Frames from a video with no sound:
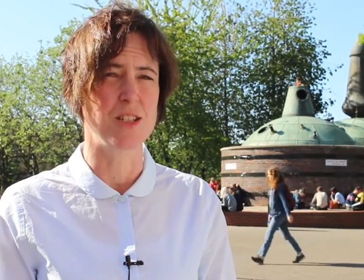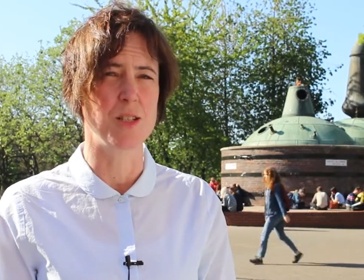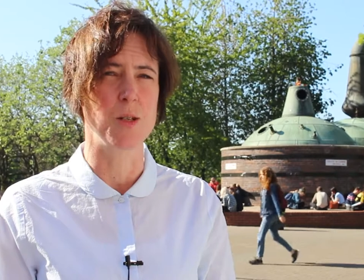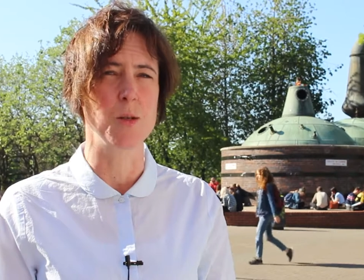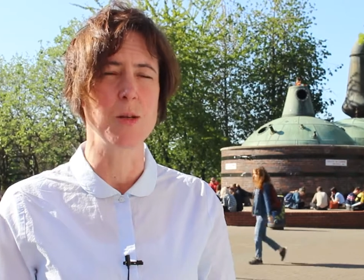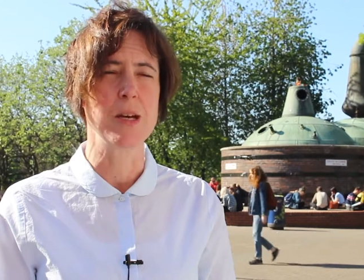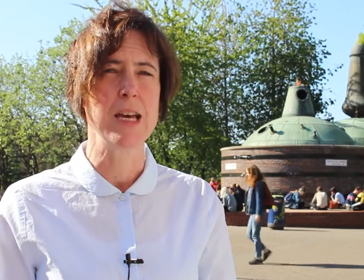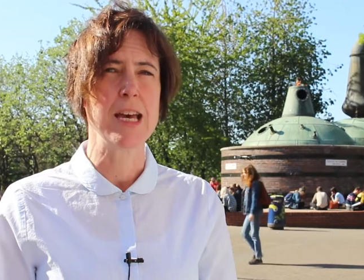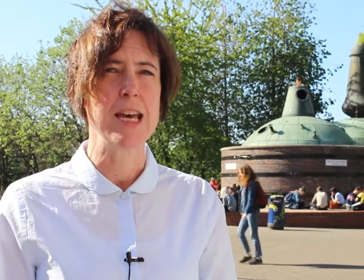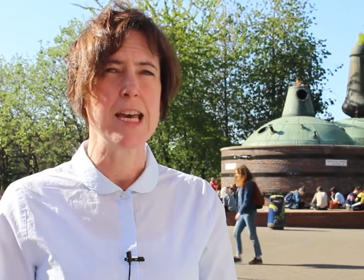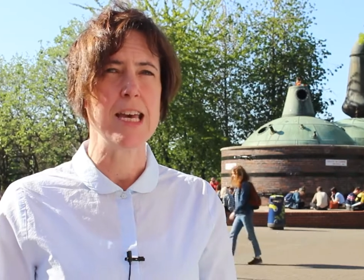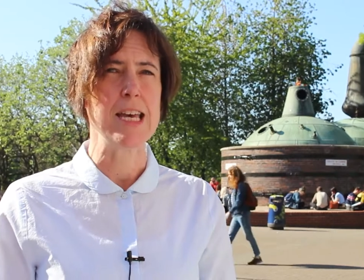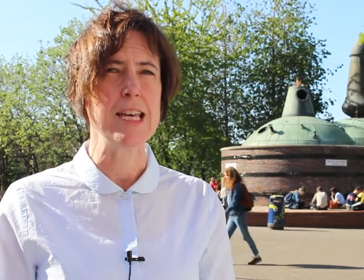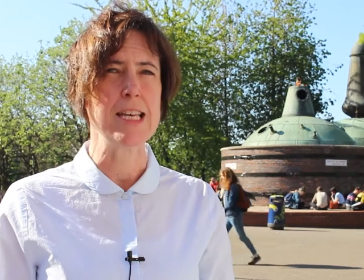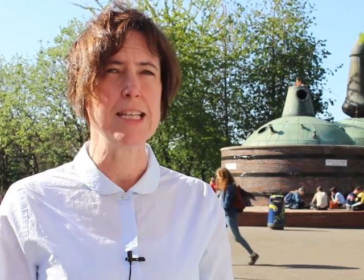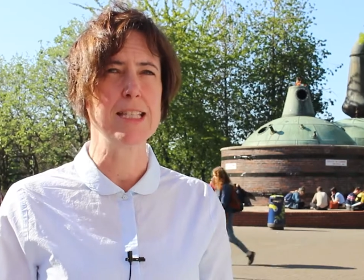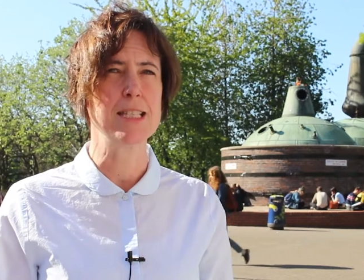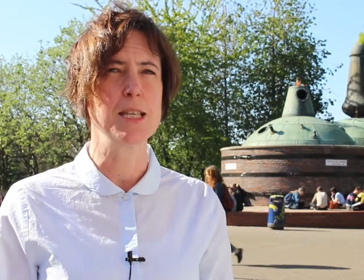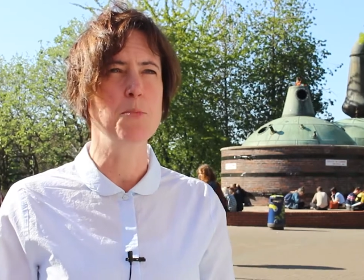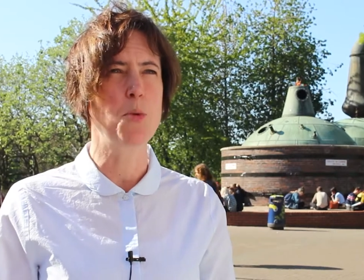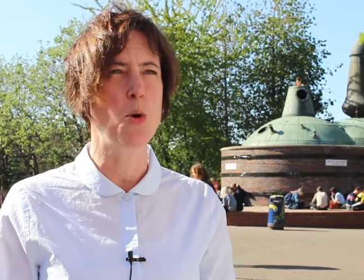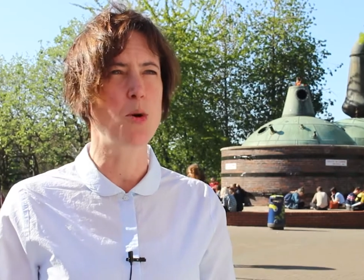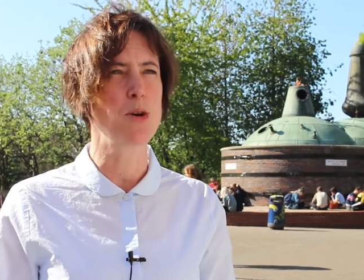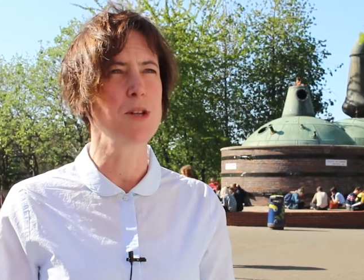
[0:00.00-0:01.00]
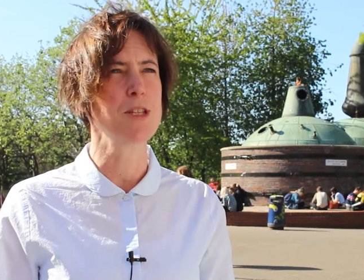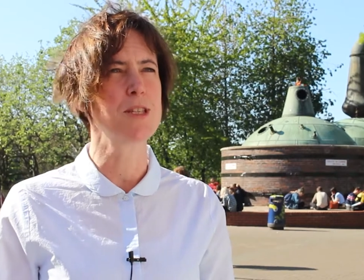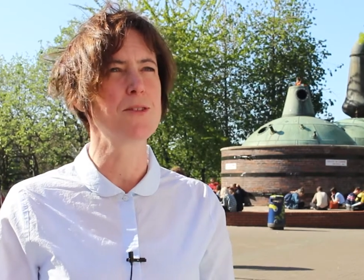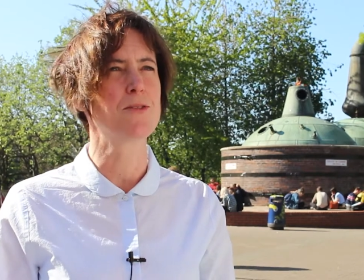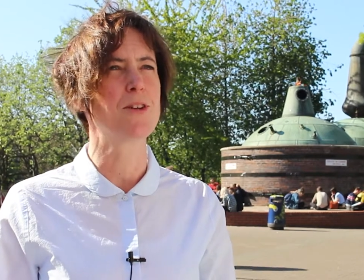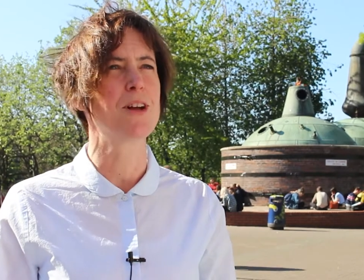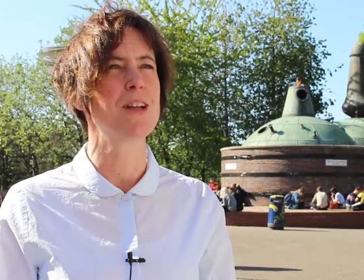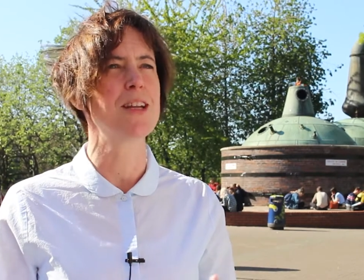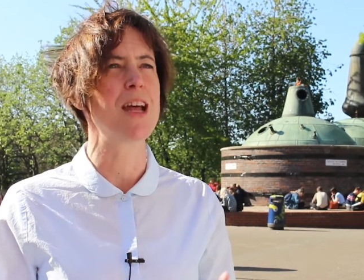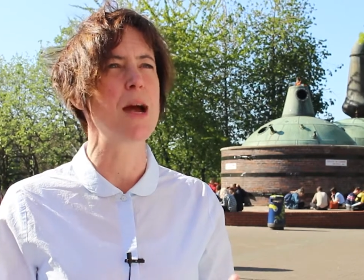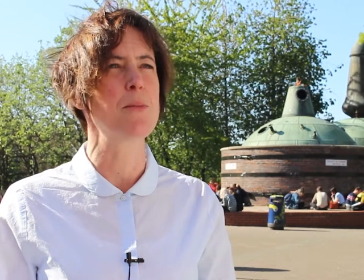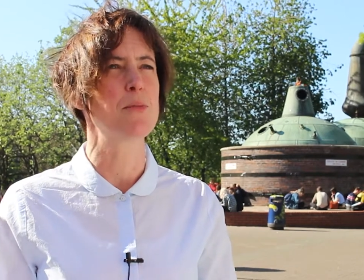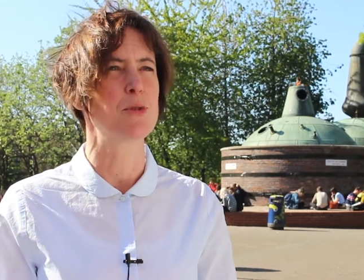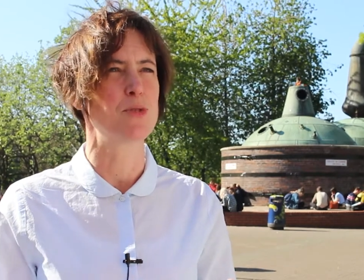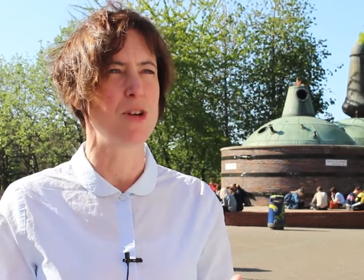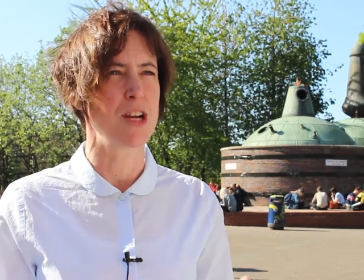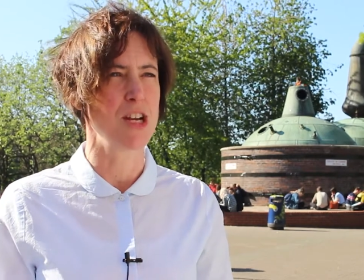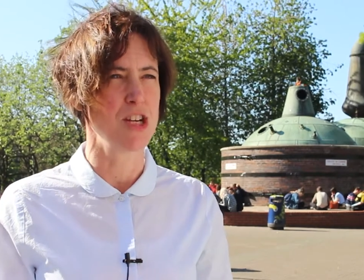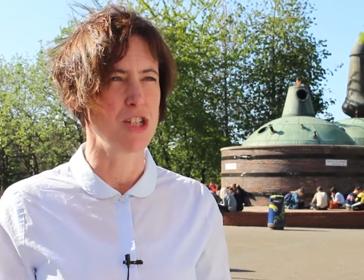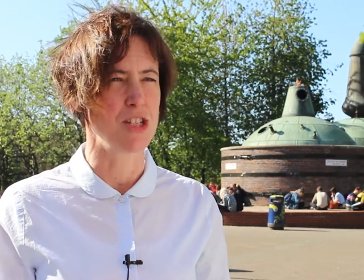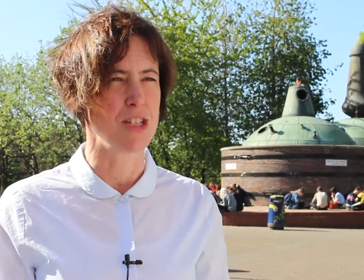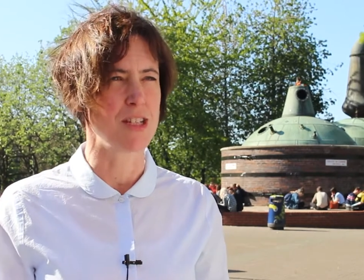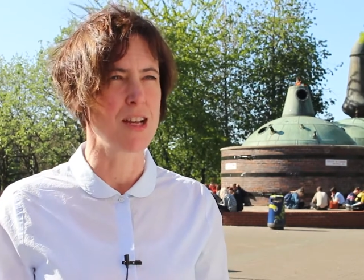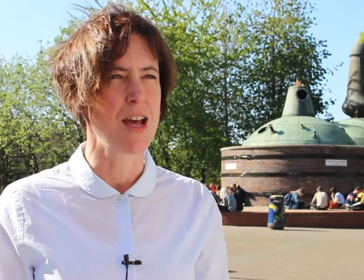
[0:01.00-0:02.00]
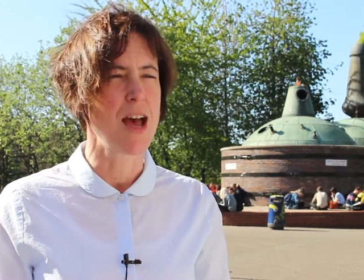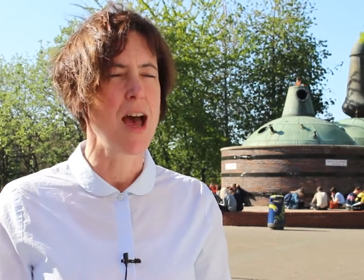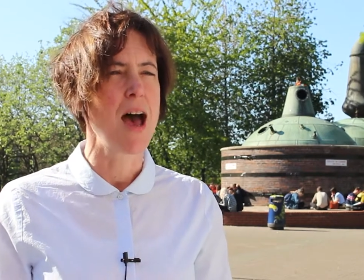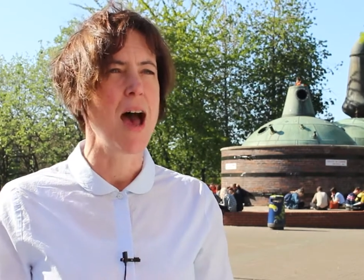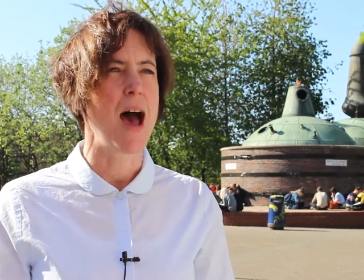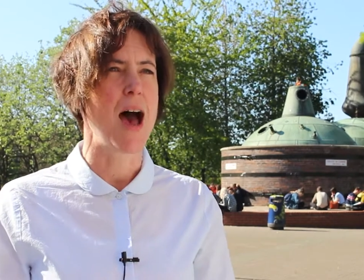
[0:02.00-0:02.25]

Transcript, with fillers: to is the importance of collaboration